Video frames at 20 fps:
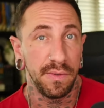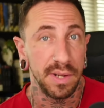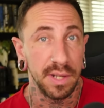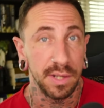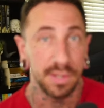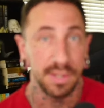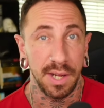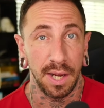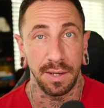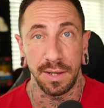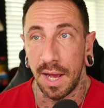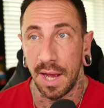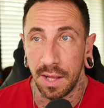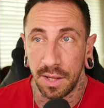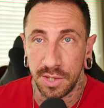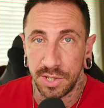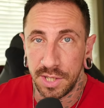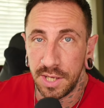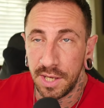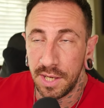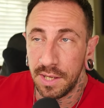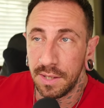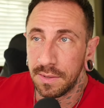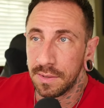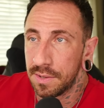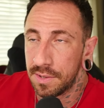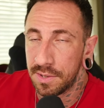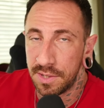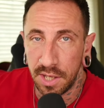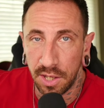technology,
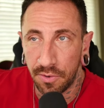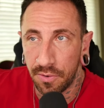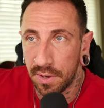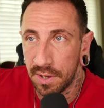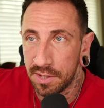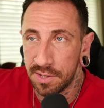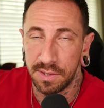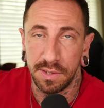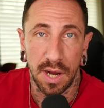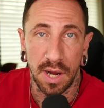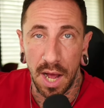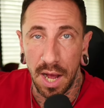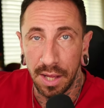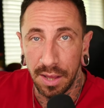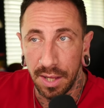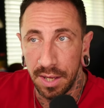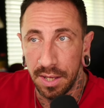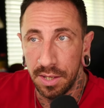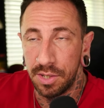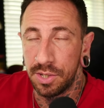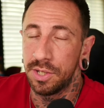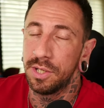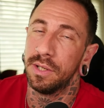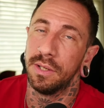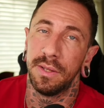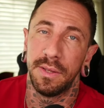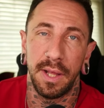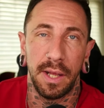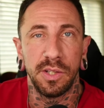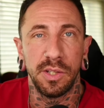secrets, knowledge,
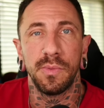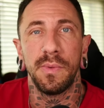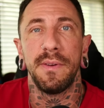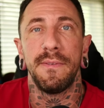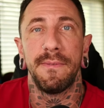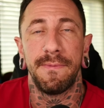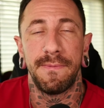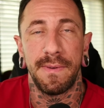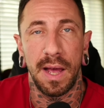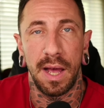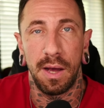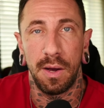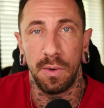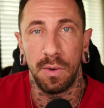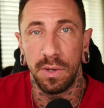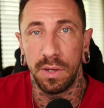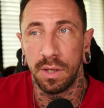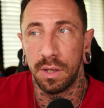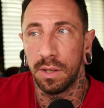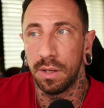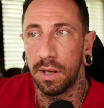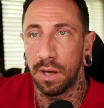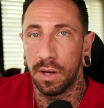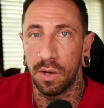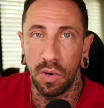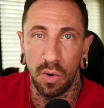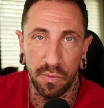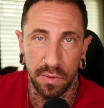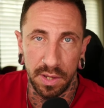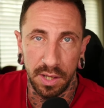things that we've found
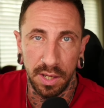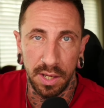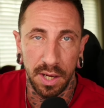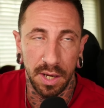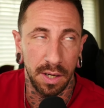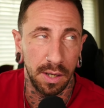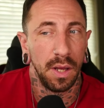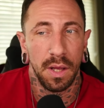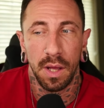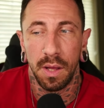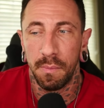over the years.